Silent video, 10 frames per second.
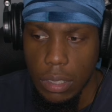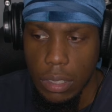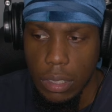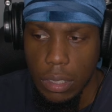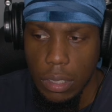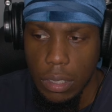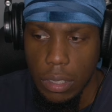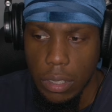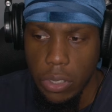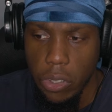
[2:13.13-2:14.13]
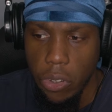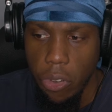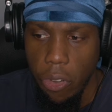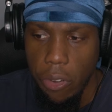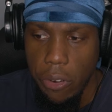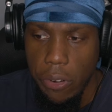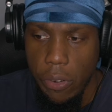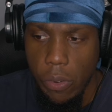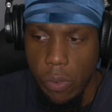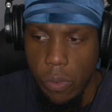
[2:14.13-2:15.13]

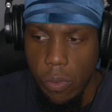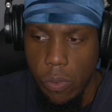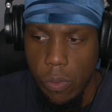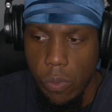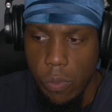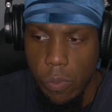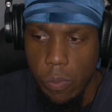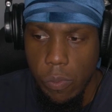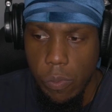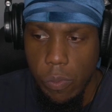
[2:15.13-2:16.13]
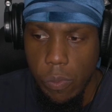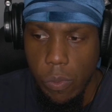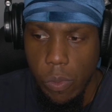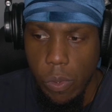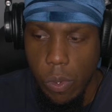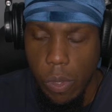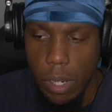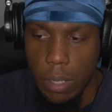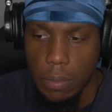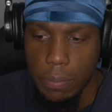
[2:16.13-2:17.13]

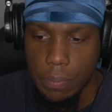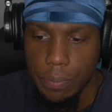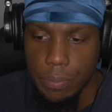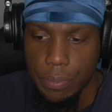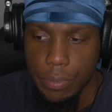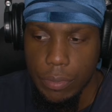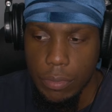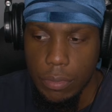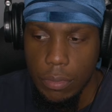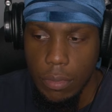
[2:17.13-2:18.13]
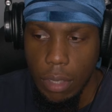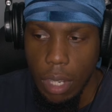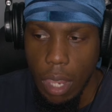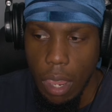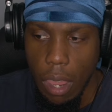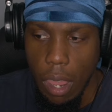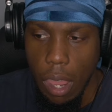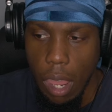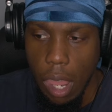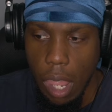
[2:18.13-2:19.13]

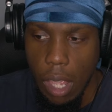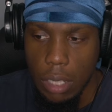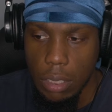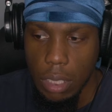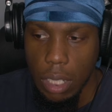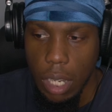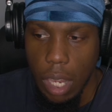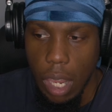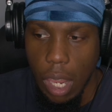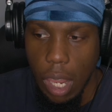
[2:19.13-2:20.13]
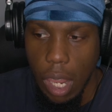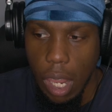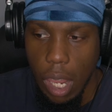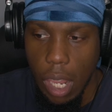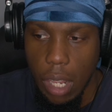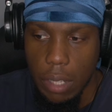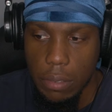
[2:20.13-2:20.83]
(no one is talking)